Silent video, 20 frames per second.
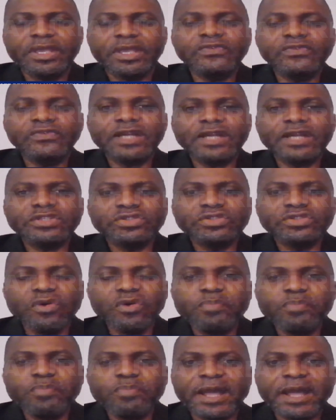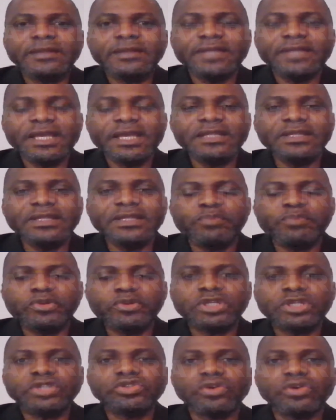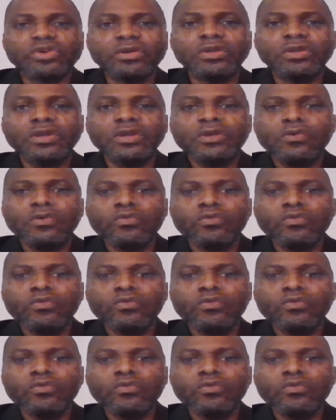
if there is no ban, then importation